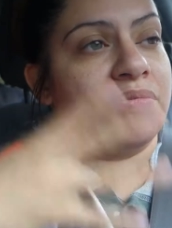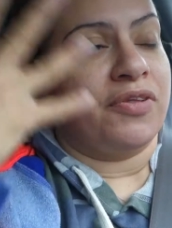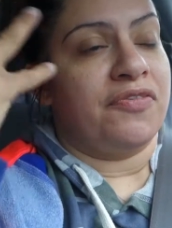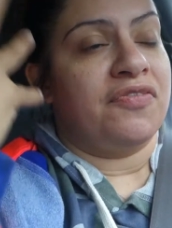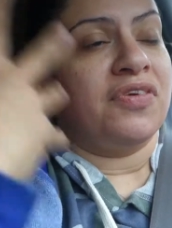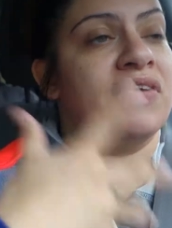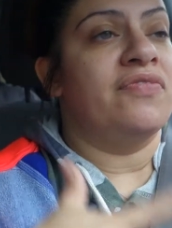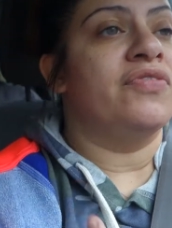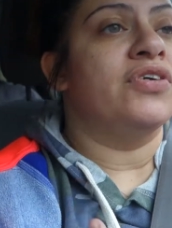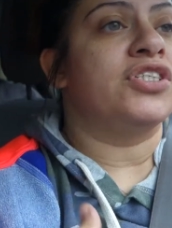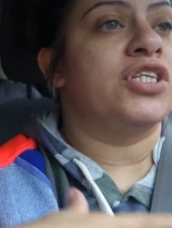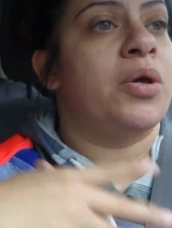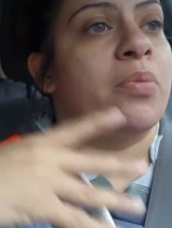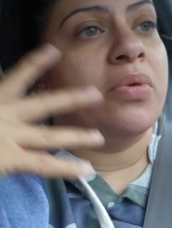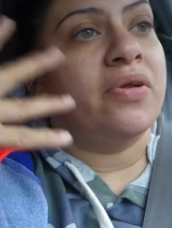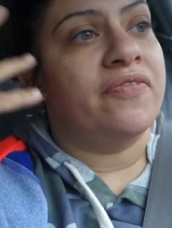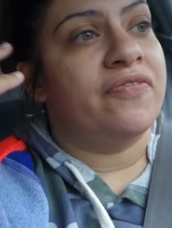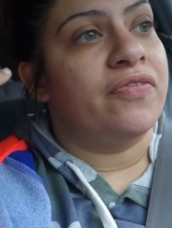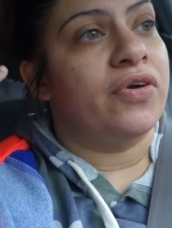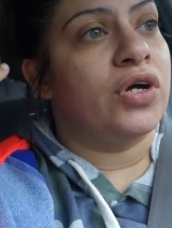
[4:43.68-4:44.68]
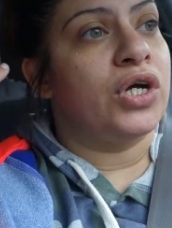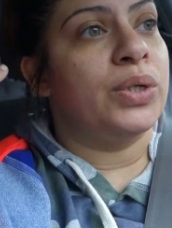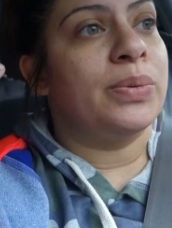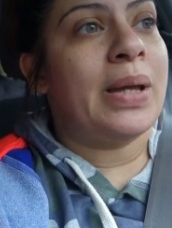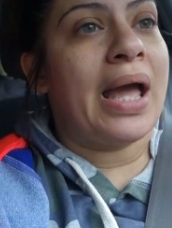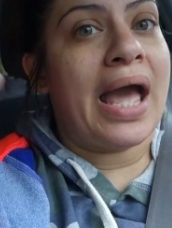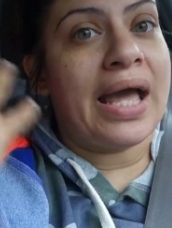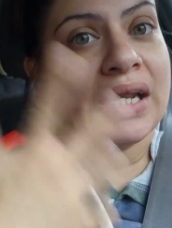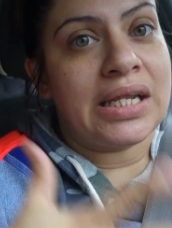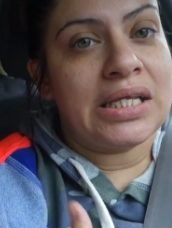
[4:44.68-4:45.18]
the fever is coming
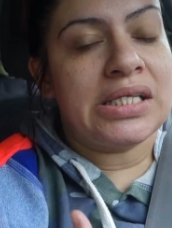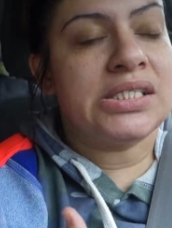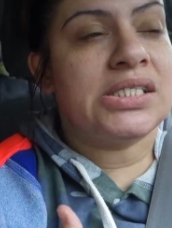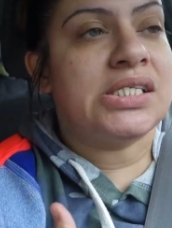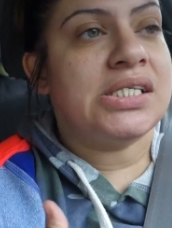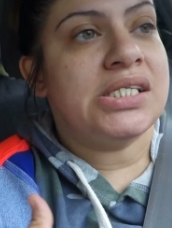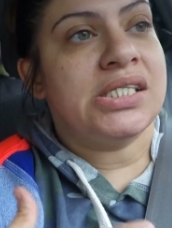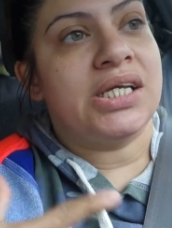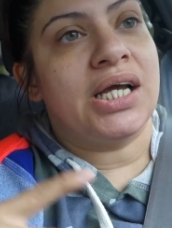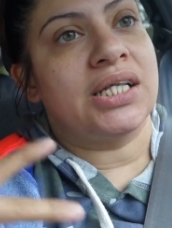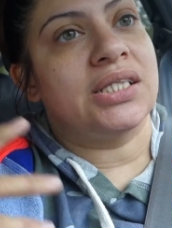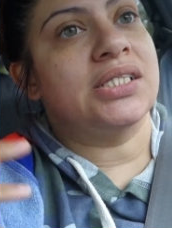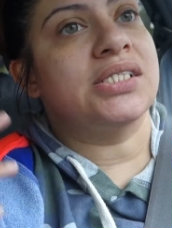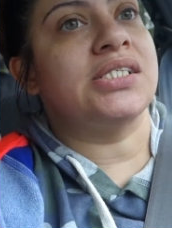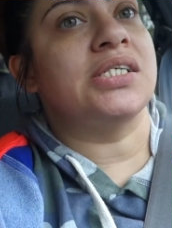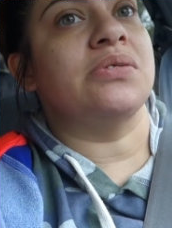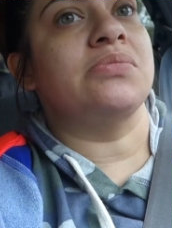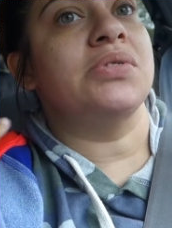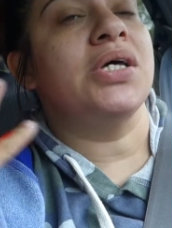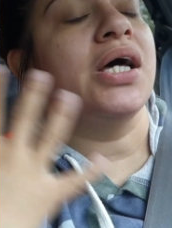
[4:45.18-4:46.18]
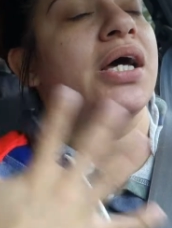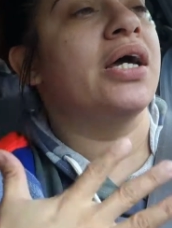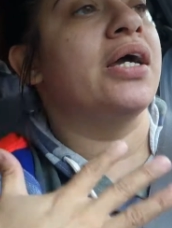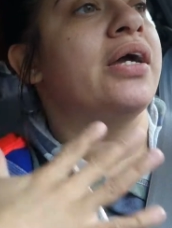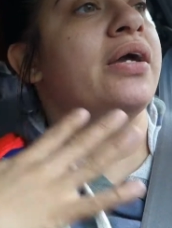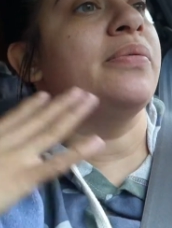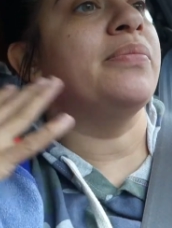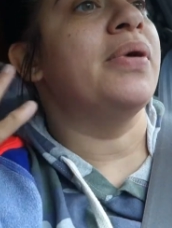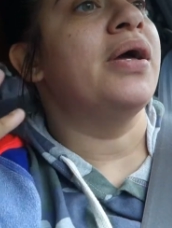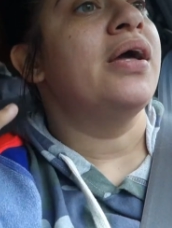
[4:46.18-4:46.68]
from, and he's teething at the same
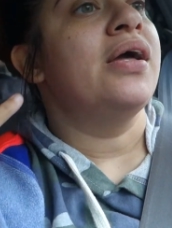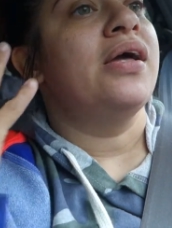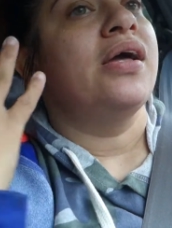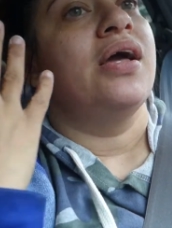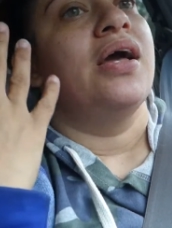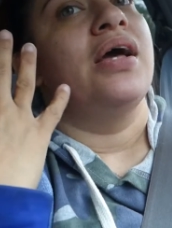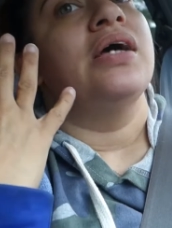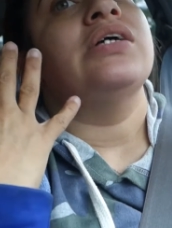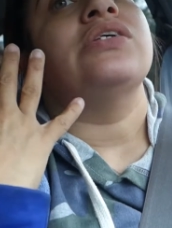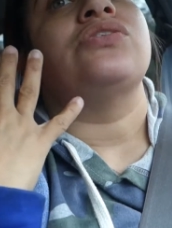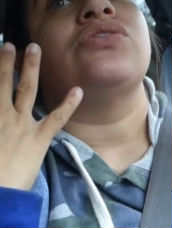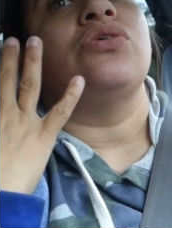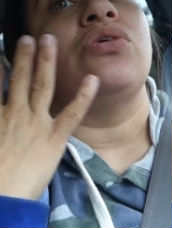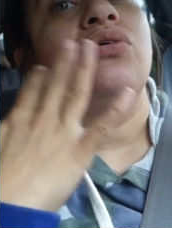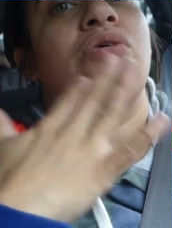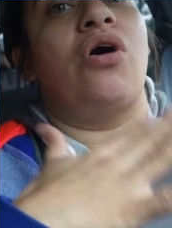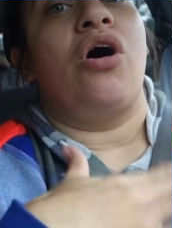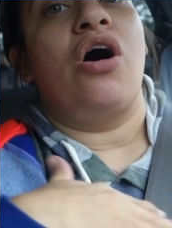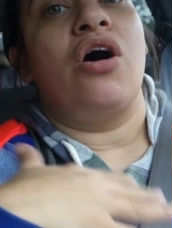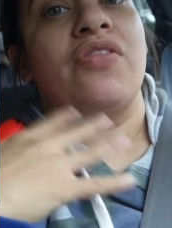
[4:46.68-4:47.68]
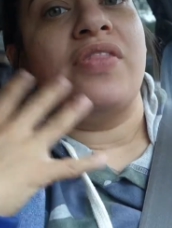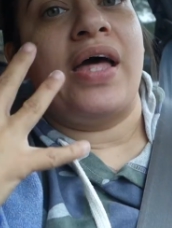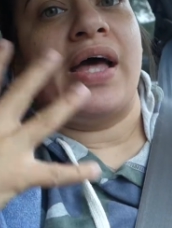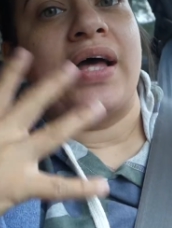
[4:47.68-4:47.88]
time. So all